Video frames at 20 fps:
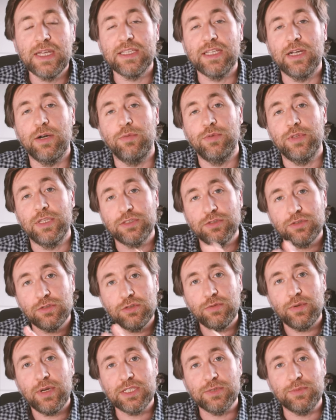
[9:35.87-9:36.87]
Now, well, there's
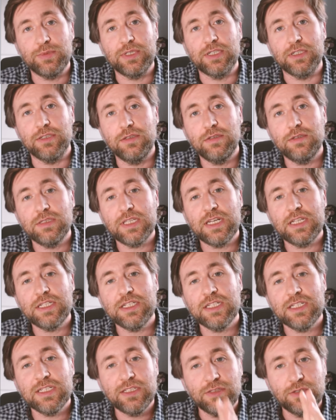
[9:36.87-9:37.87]
two ways we can use
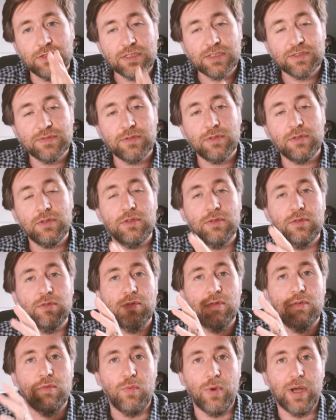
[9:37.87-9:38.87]
energy, useful
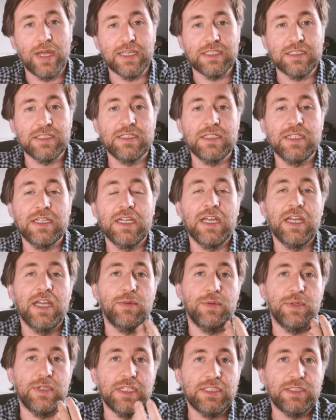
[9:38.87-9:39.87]
or waste.
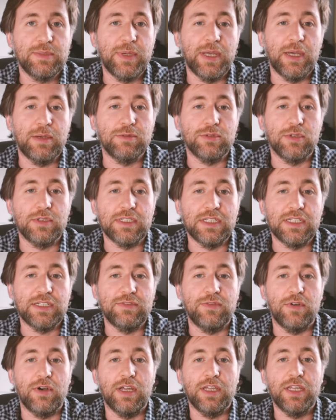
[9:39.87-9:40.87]
We need to be able to
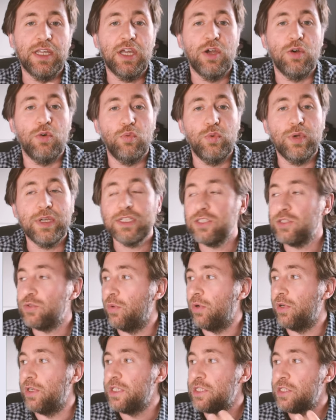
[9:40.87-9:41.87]
identify which
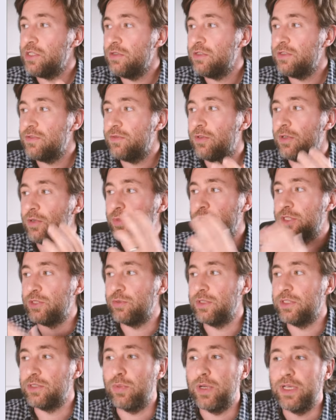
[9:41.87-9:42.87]
one is useful and which
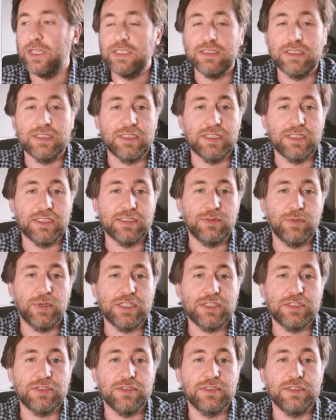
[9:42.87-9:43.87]
one is waste in these
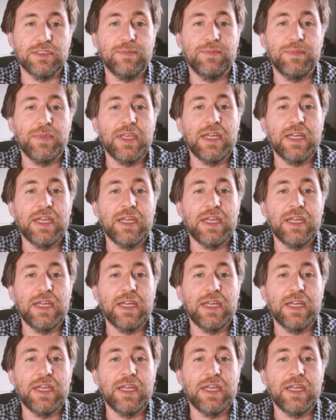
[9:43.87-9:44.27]
questions.